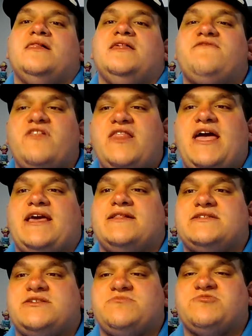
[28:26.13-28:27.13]
leave a like,
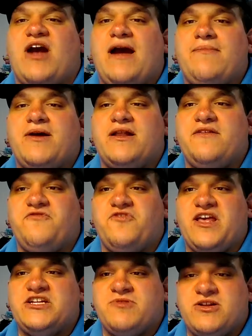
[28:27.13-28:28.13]
hit the subscribe button, and the
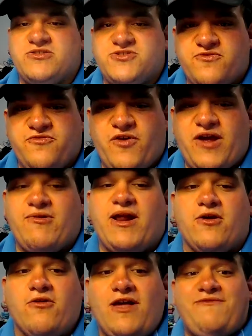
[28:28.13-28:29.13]
information button so when
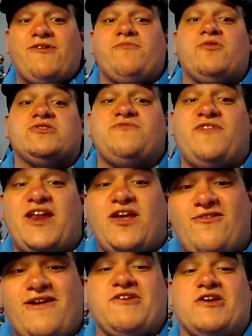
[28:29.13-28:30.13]
I go live and post a
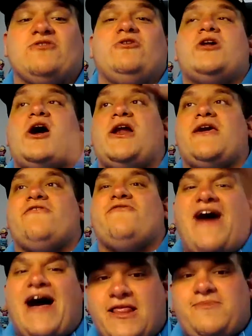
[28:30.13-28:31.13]
video. If you're new to audio,
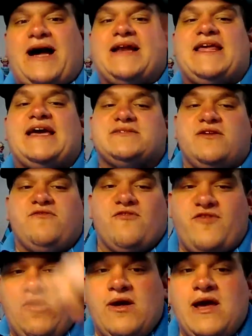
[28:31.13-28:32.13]
follow the podcast, leave a
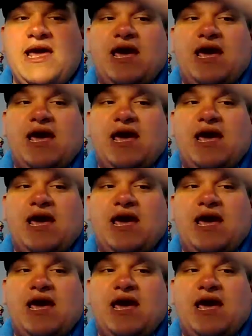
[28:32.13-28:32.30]
review,